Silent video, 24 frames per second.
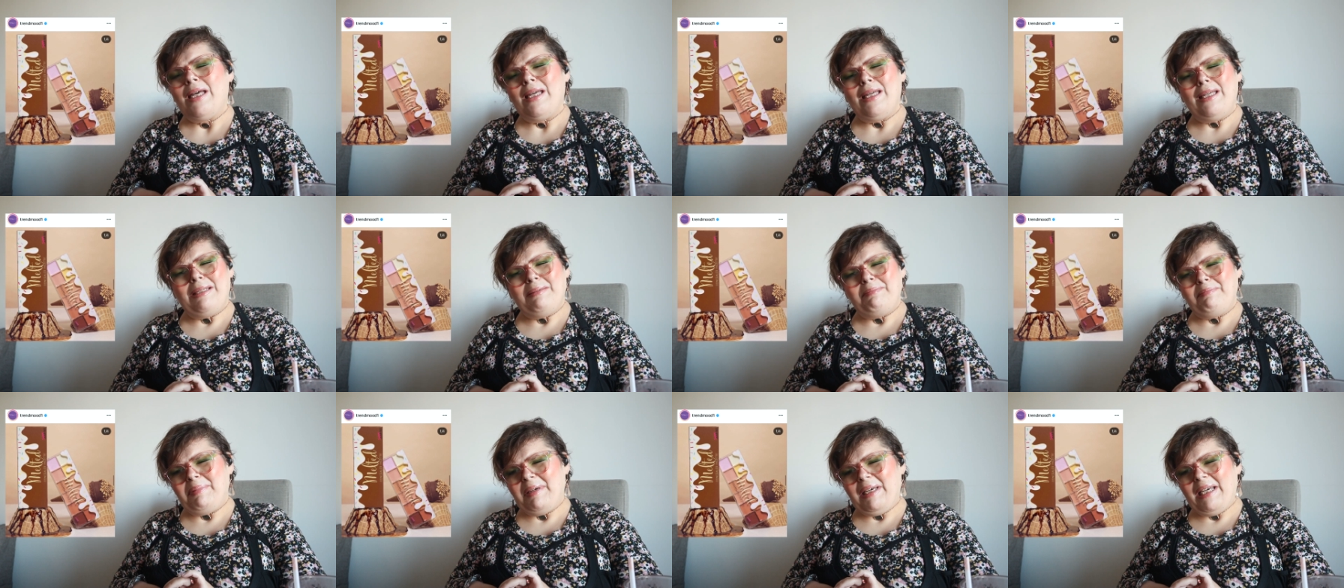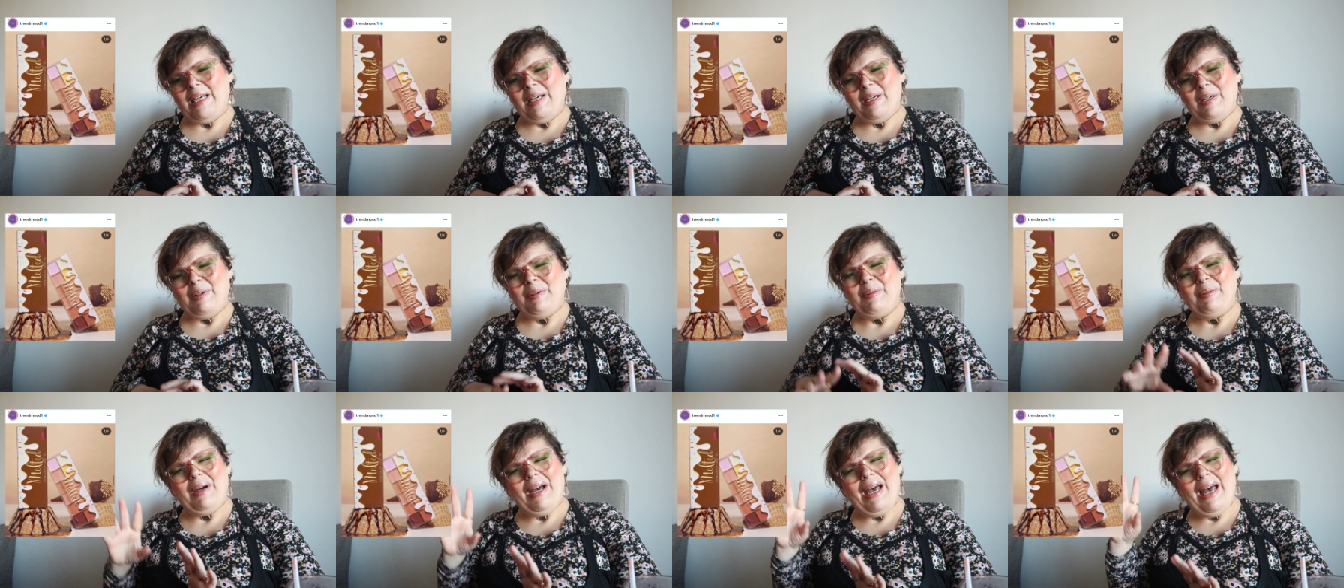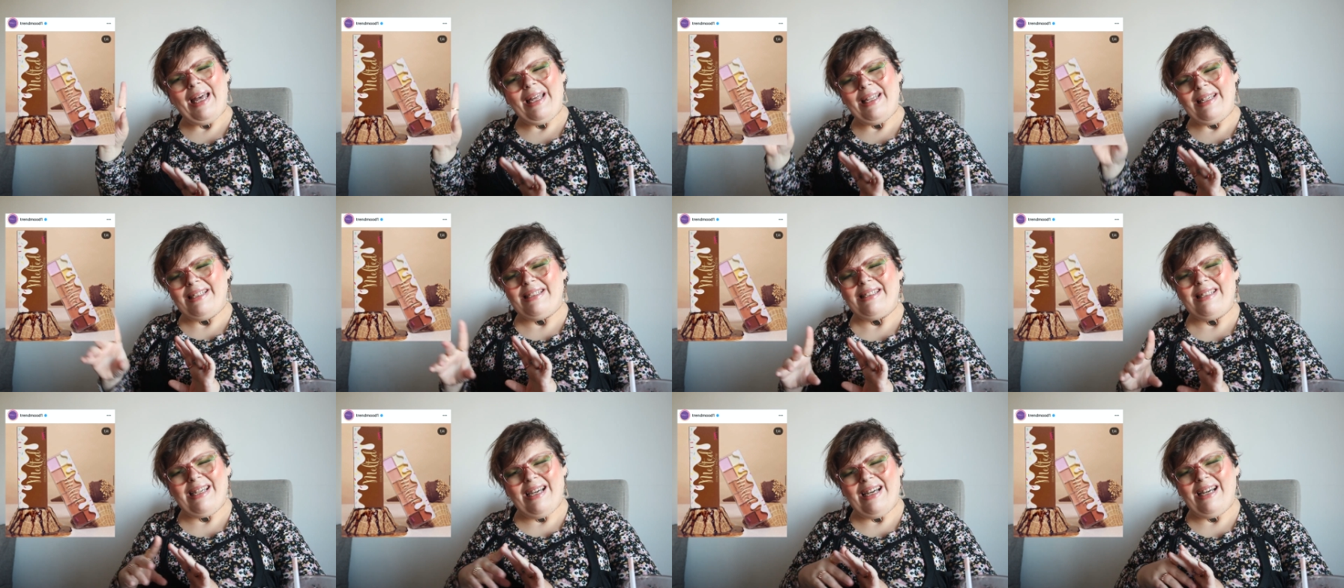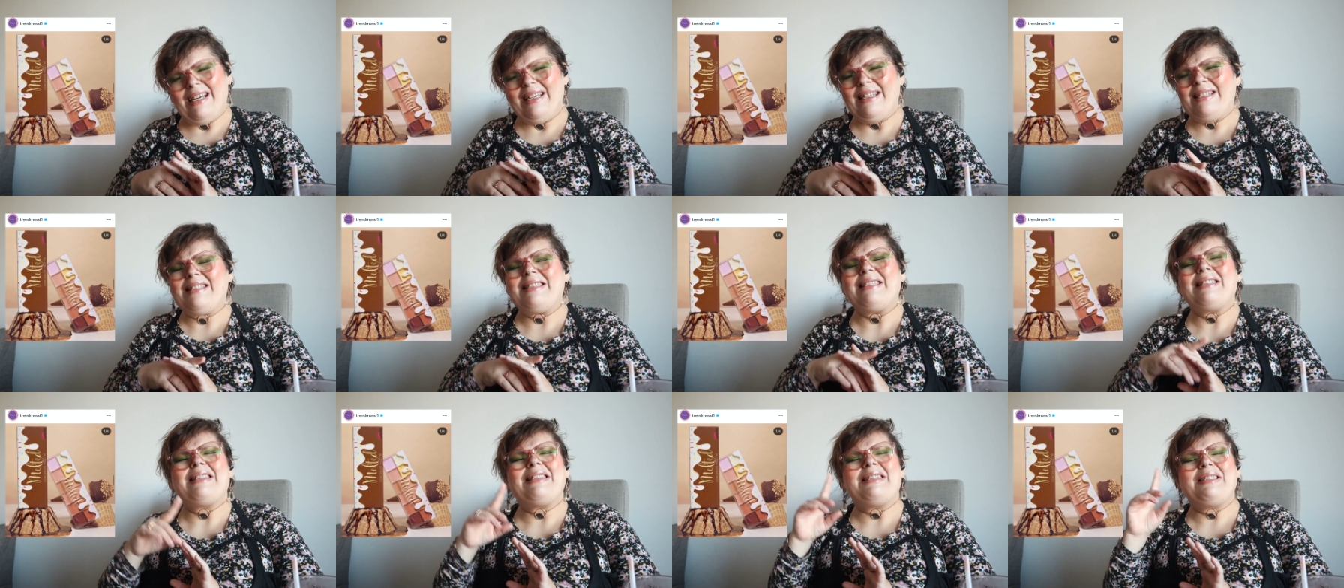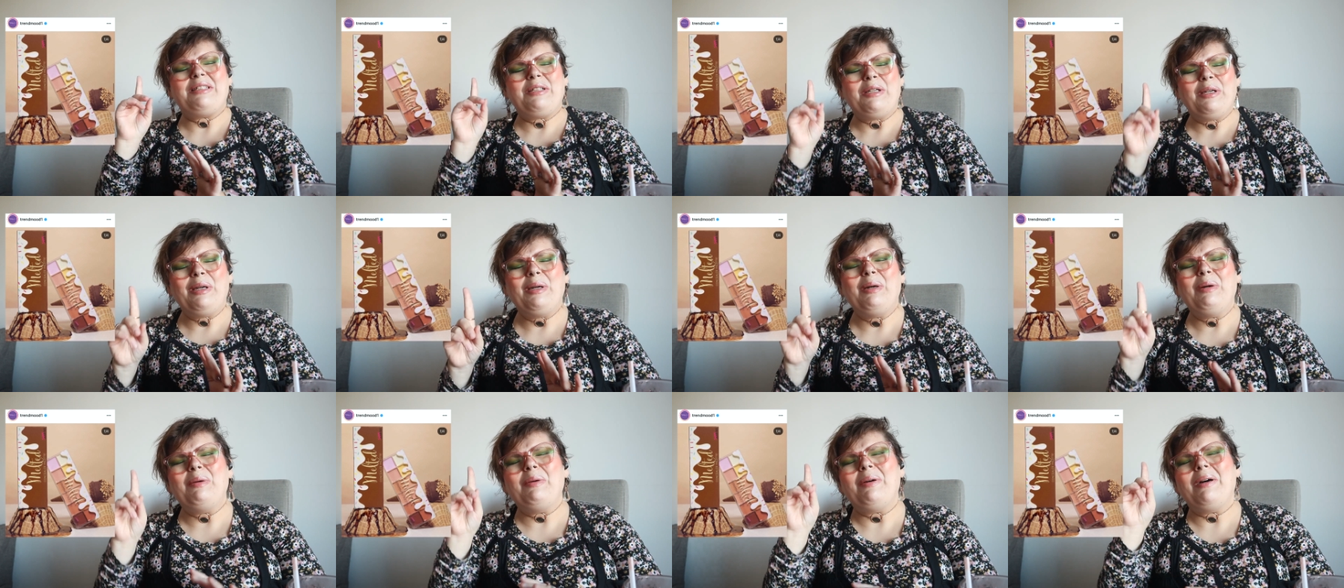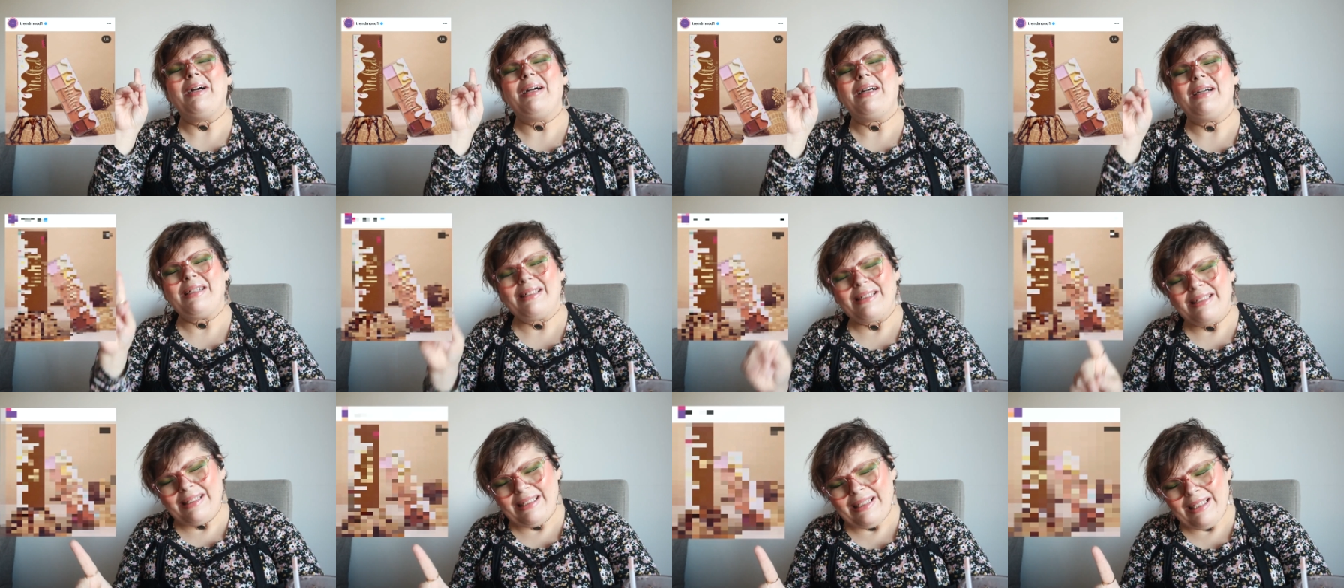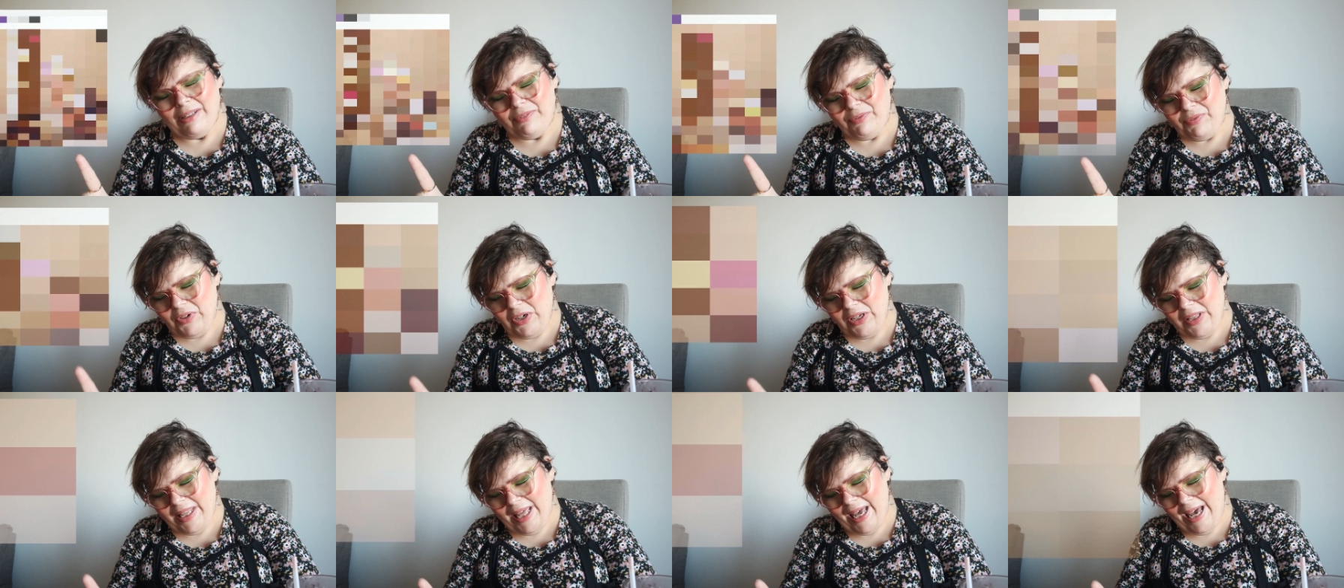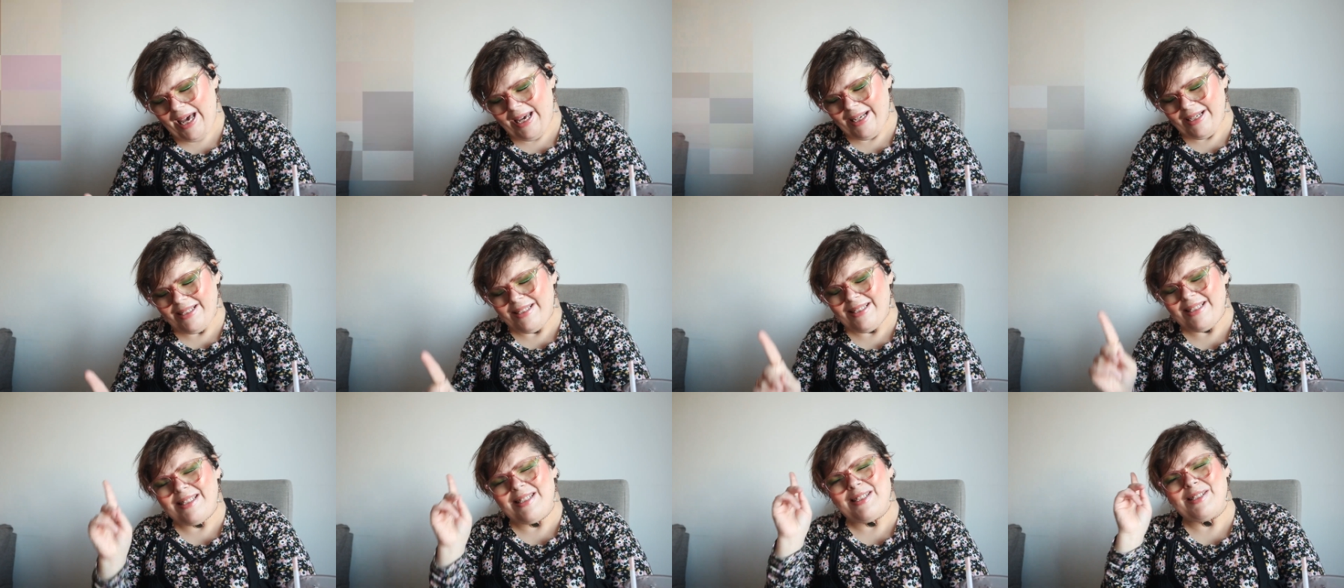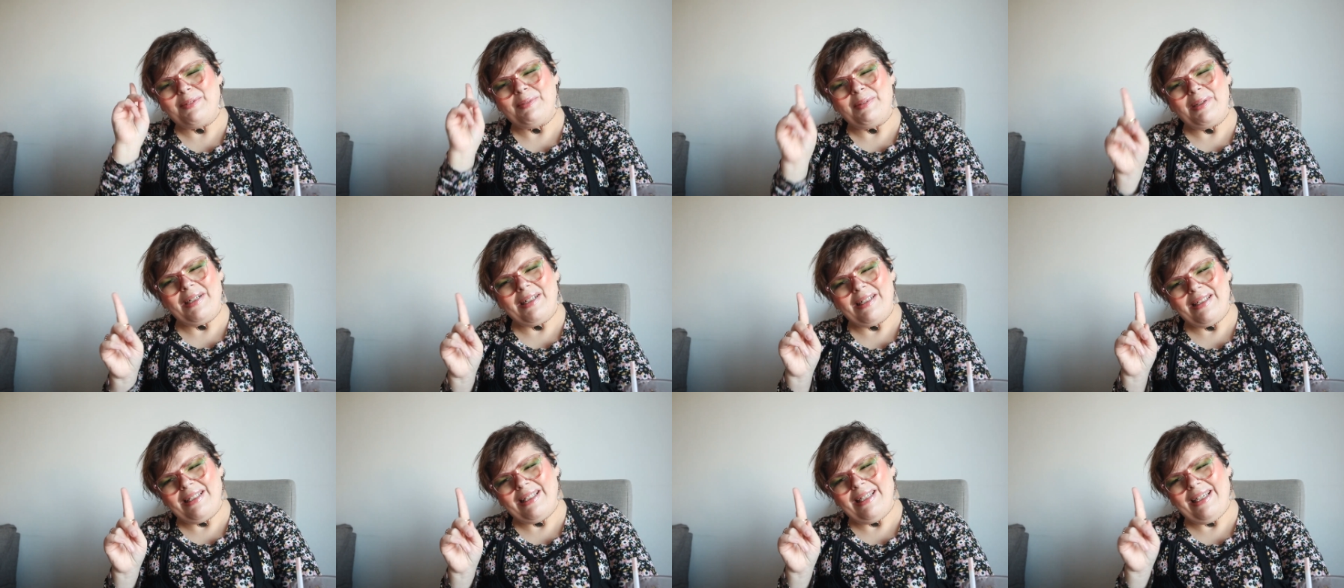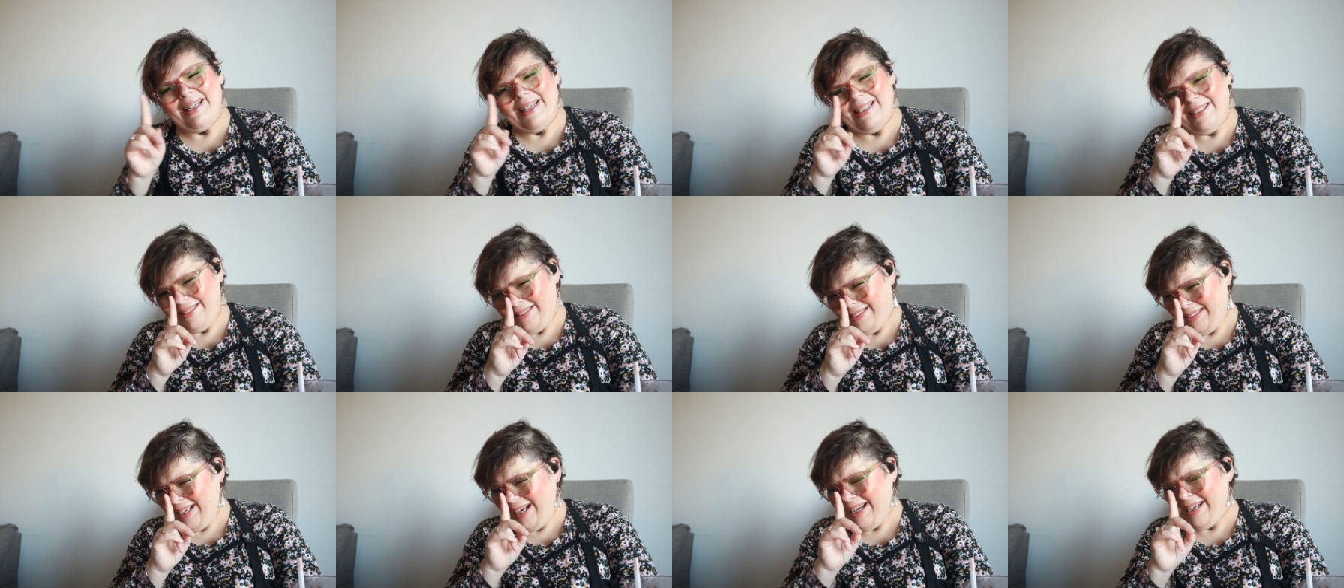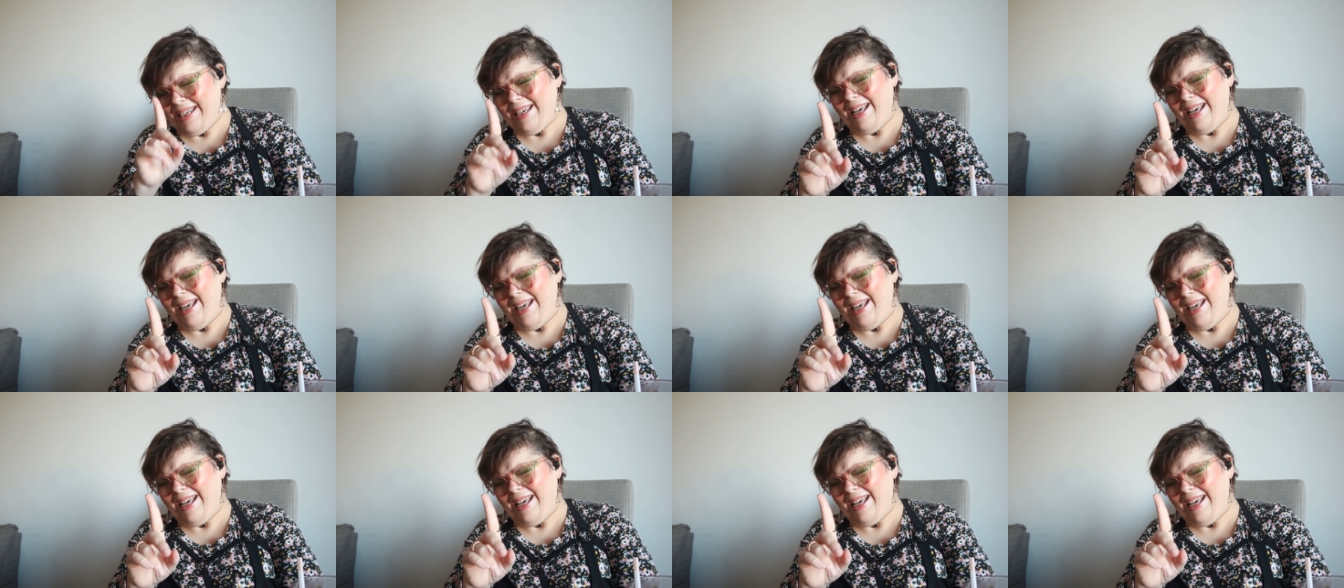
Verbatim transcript: in bingo, and uh, it's too early for that. It's too early. Not